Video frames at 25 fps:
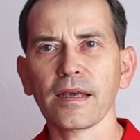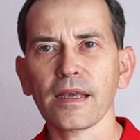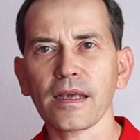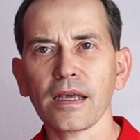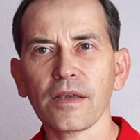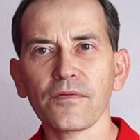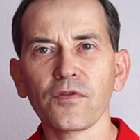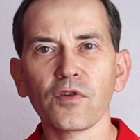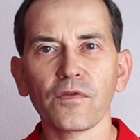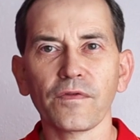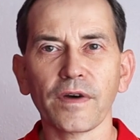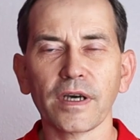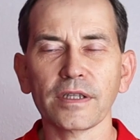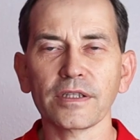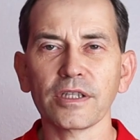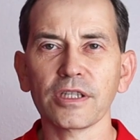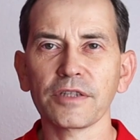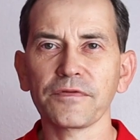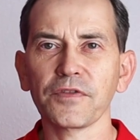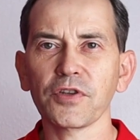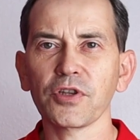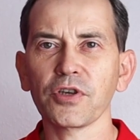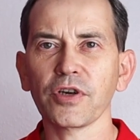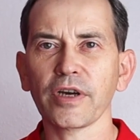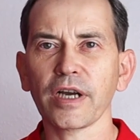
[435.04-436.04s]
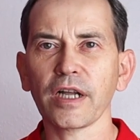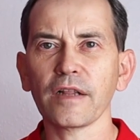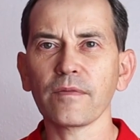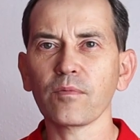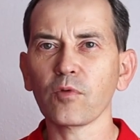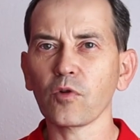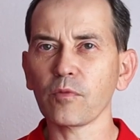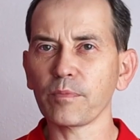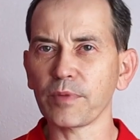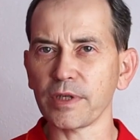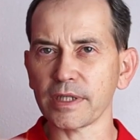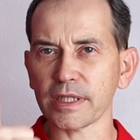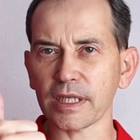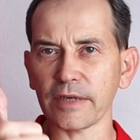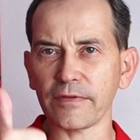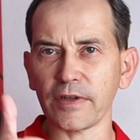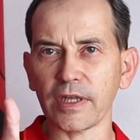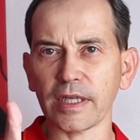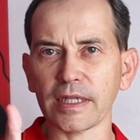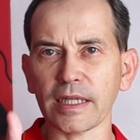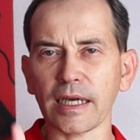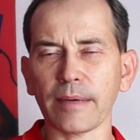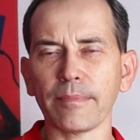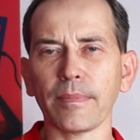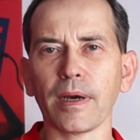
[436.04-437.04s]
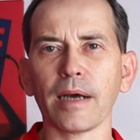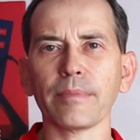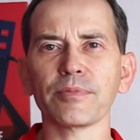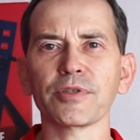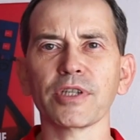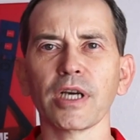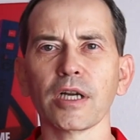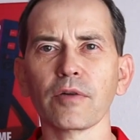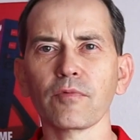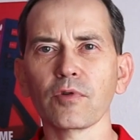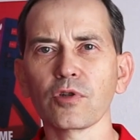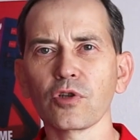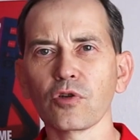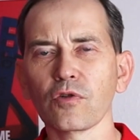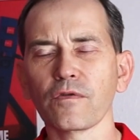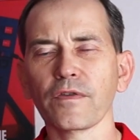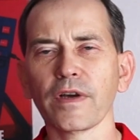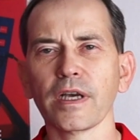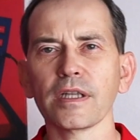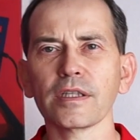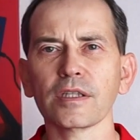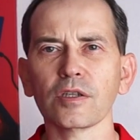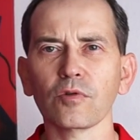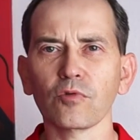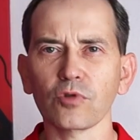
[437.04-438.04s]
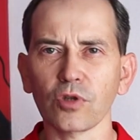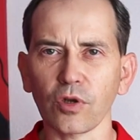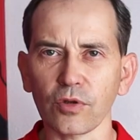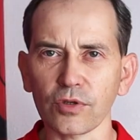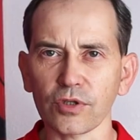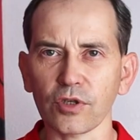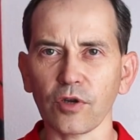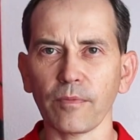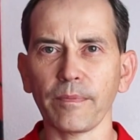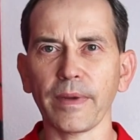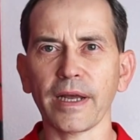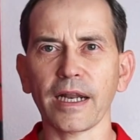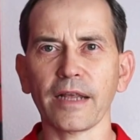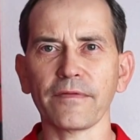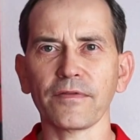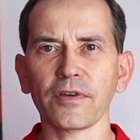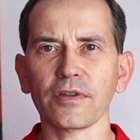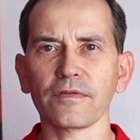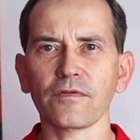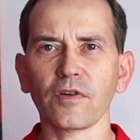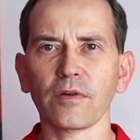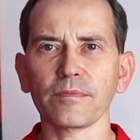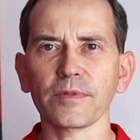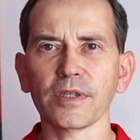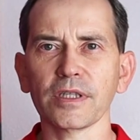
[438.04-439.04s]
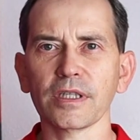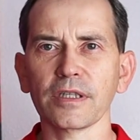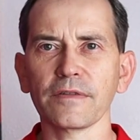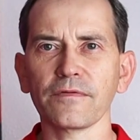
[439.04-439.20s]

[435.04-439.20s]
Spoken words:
If you find this video helpful, please give it a thumb up, share it with your friends who would also benefit from this